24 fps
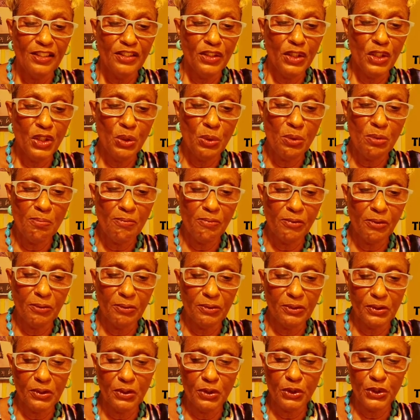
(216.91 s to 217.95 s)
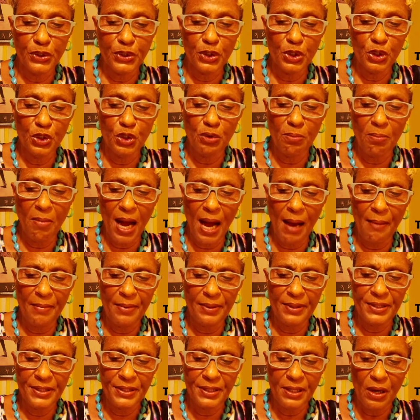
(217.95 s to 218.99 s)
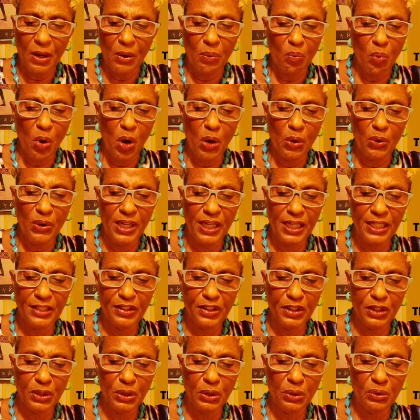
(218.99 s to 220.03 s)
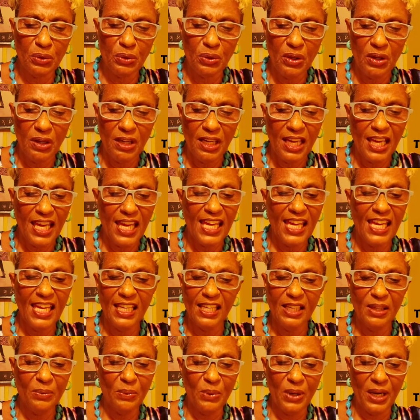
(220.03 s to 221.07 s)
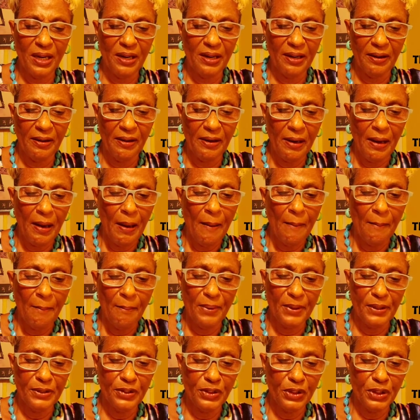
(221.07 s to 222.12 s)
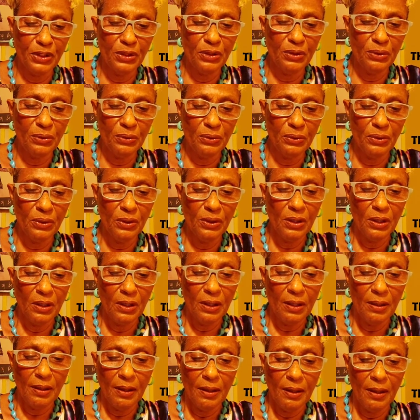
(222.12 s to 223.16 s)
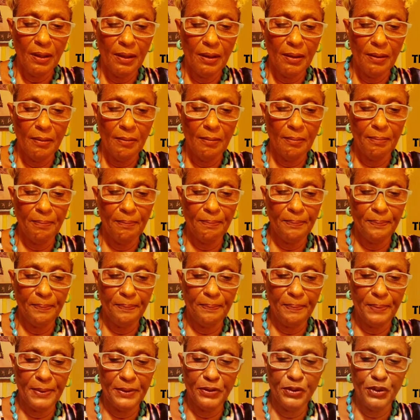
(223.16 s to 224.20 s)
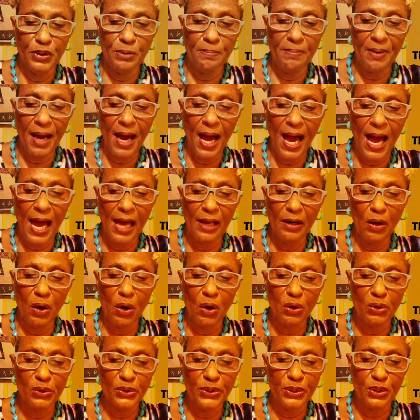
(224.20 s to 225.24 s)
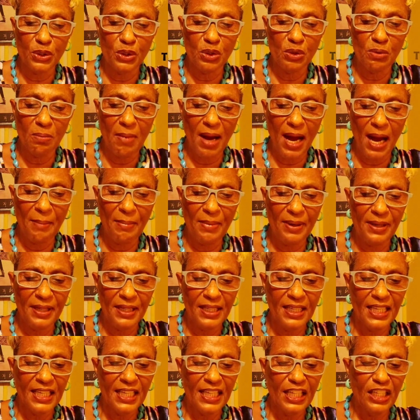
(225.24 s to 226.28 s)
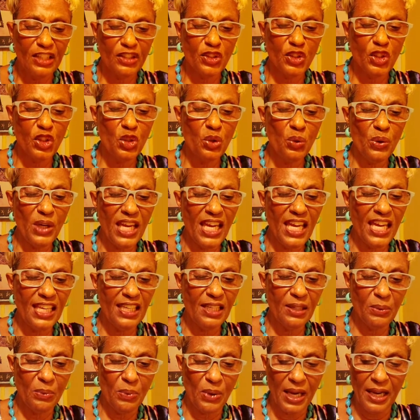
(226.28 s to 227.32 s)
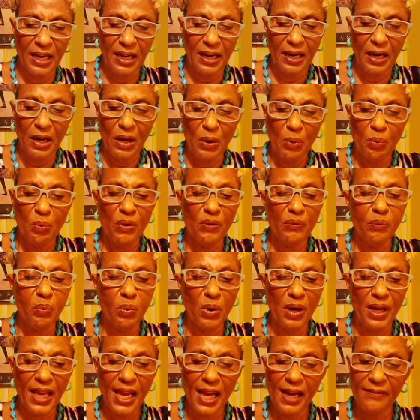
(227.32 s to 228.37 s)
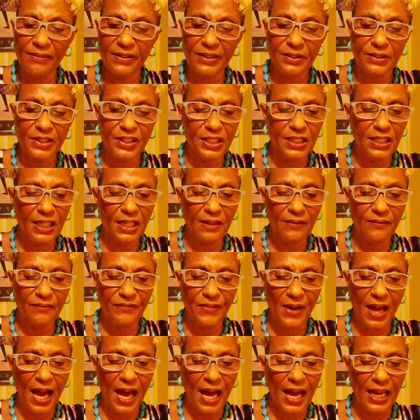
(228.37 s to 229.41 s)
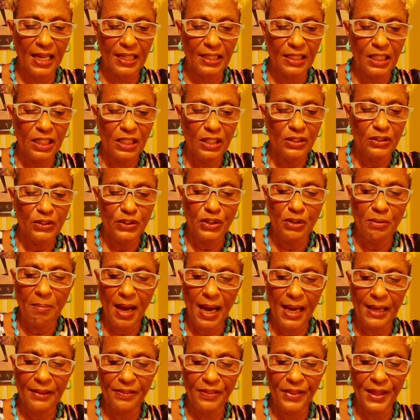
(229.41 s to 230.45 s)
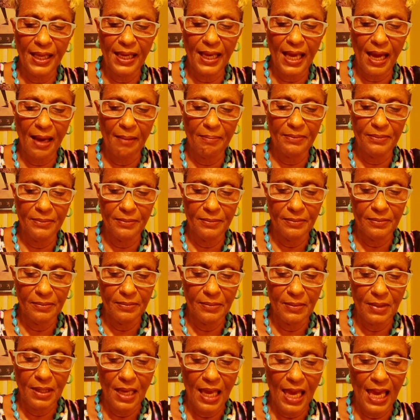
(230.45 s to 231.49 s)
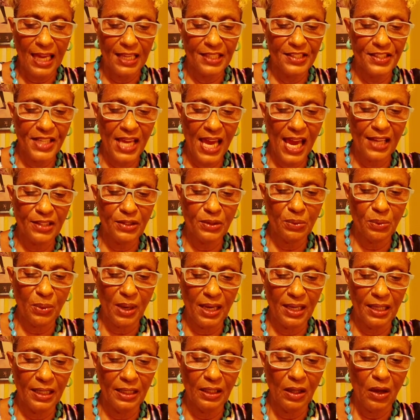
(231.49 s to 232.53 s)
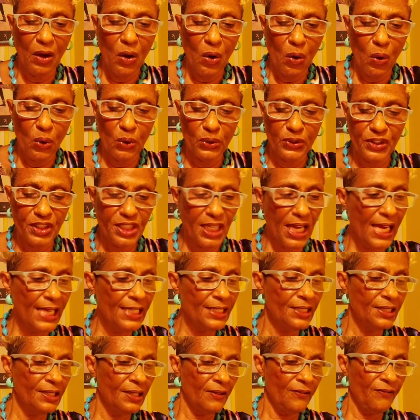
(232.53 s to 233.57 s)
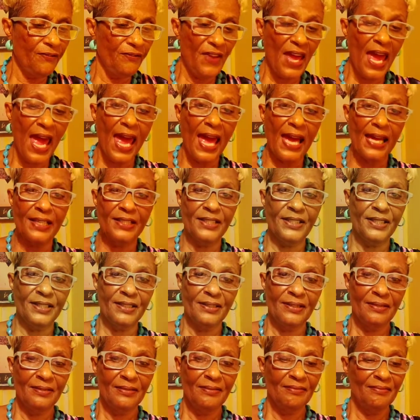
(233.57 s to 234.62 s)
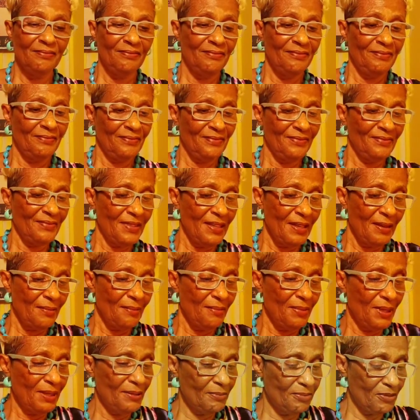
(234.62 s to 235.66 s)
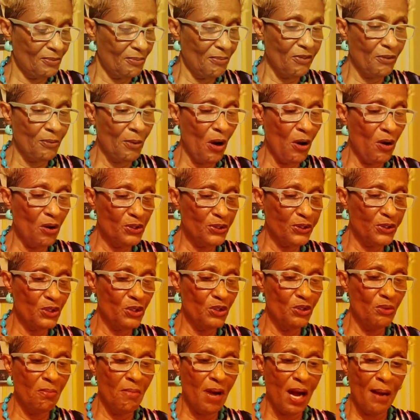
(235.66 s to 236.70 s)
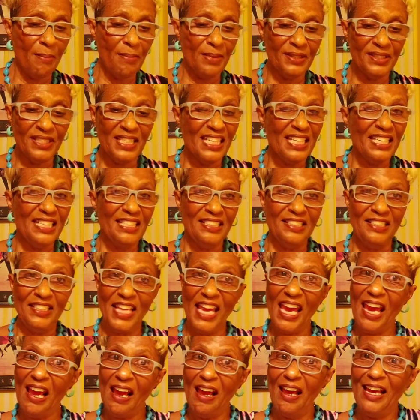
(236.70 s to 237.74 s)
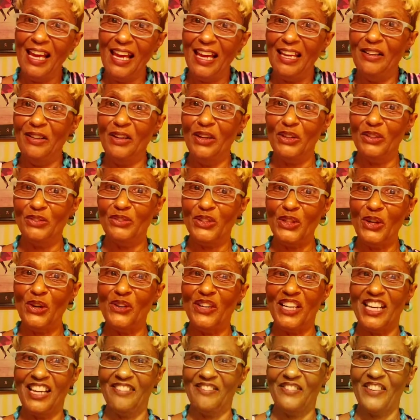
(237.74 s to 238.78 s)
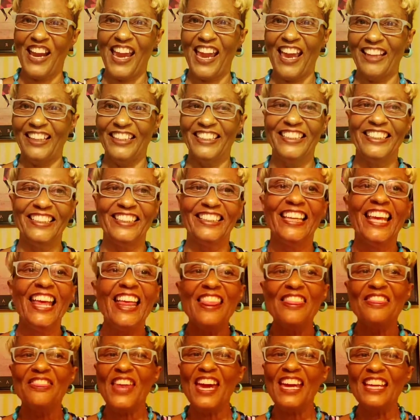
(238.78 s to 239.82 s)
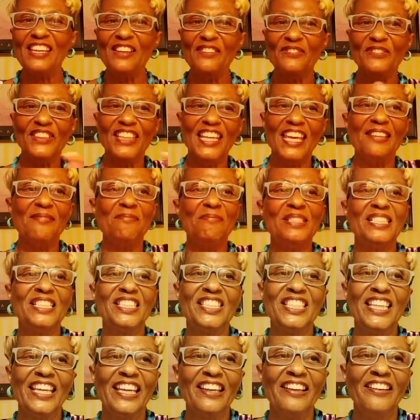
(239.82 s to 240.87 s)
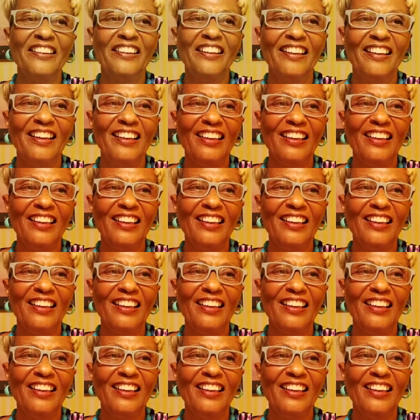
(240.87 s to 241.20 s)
New, new school mamas won't hit you anywhere, but you, but you behind old school mama hit you anywhere with whatever she can find. You might think I'm exaggerating or changing the facts. But old school mamas there ain't no joke around here. Thank you for letting me share.